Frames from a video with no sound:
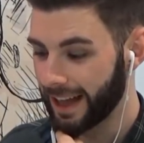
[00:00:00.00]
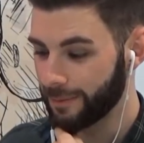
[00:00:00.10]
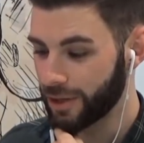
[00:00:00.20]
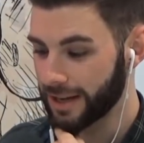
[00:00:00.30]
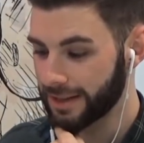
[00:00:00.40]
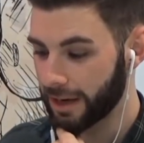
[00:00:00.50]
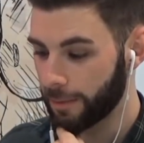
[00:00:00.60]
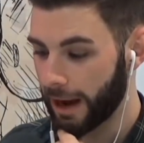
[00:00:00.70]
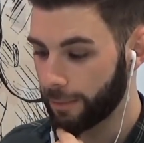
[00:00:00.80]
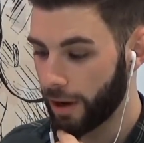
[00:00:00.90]
she has that in
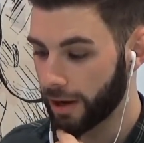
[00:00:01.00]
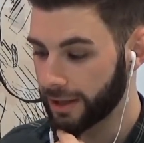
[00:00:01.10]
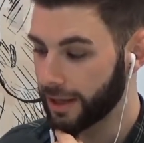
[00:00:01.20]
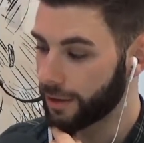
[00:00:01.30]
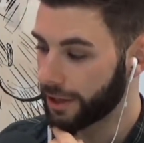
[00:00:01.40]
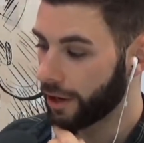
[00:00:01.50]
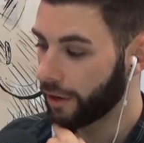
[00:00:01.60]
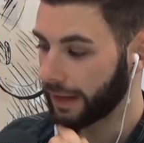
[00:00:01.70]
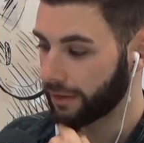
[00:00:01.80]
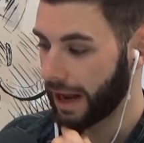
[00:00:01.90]
her back pocket. Now, I don't know
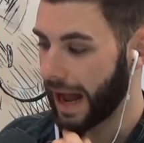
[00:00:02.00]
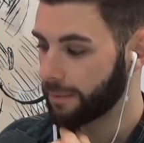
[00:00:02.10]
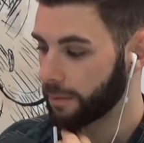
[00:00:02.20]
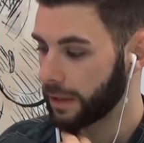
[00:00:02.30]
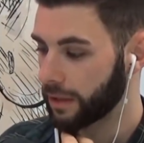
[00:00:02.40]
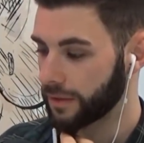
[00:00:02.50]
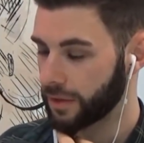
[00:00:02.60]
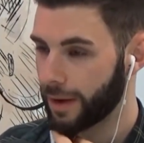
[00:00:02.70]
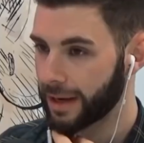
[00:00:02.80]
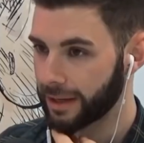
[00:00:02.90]
if that's going to happen because
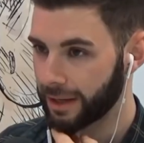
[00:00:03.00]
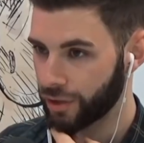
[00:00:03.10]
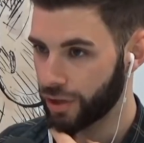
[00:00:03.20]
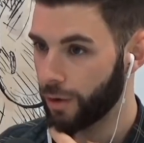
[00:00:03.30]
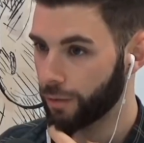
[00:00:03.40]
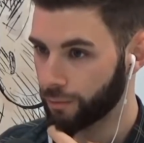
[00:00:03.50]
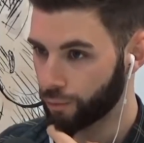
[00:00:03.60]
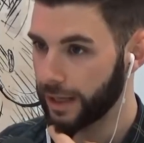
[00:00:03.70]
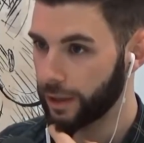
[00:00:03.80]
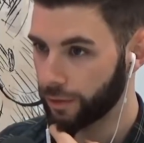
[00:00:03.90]
Joanna has shown
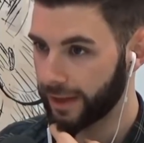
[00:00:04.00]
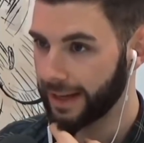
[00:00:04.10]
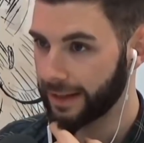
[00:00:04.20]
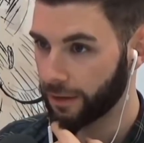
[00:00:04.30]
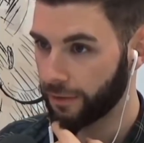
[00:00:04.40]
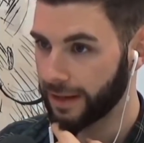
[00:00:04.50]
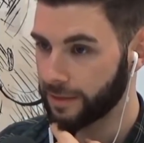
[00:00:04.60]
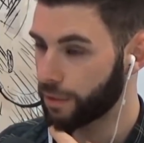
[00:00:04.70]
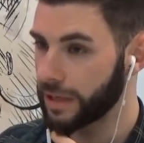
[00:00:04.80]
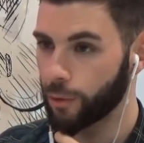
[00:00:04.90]
really good takedown
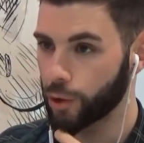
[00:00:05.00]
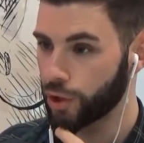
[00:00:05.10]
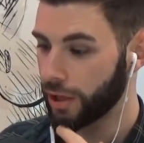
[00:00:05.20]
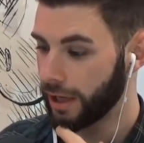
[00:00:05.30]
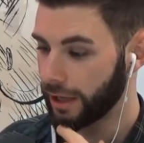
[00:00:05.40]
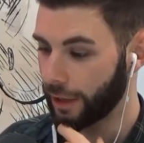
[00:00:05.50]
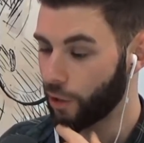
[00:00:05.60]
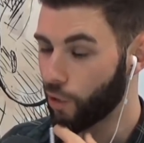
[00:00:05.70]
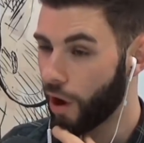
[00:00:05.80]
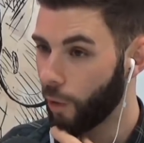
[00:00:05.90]
defense. Pretty much like
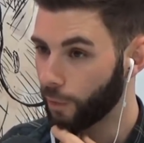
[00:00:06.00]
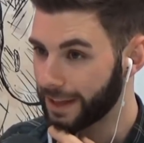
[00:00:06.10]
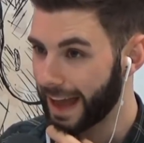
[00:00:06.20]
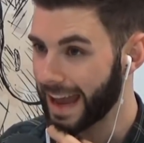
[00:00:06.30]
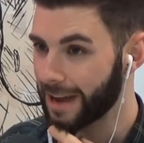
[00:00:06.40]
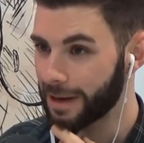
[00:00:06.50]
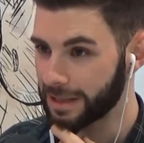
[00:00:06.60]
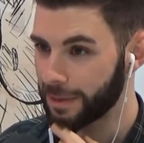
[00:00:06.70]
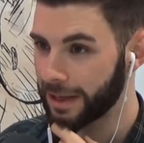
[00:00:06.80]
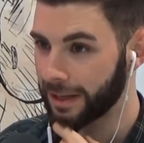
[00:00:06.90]
her whole game
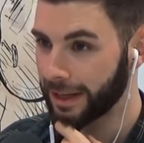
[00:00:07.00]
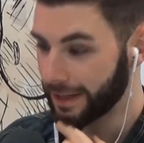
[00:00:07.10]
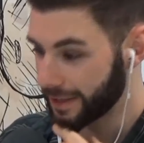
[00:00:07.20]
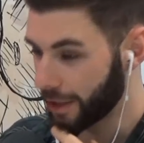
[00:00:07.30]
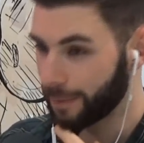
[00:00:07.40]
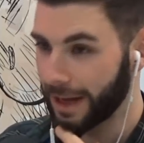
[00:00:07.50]
has been stop